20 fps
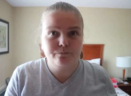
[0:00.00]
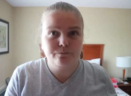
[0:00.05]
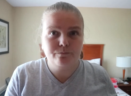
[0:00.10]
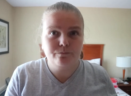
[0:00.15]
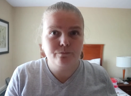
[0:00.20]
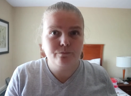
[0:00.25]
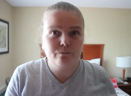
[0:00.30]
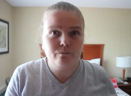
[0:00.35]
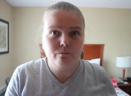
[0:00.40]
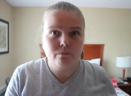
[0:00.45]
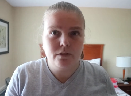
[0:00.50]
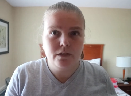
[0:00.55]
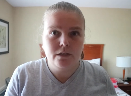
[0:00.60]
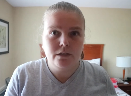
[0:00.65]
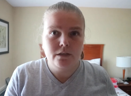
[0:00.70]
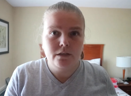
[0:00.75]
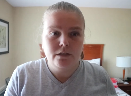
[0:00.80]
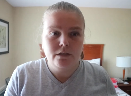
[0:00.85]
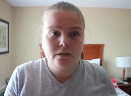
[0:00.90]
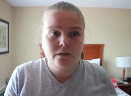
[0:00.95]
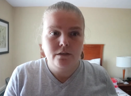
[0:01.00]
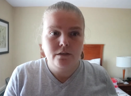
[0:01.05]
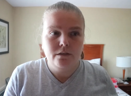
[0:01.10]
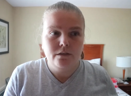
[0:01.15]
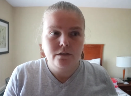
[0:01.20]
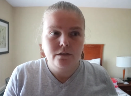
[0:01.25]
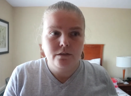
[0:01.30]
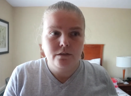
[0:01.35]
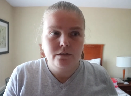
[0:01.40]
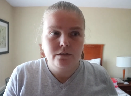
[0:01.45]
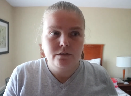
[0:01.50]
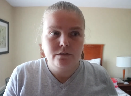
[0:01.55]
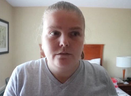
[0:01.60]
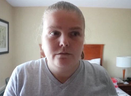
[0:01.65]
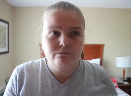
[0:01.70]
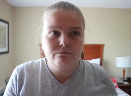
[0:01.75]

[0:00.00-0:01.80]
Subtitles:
(no one is talking)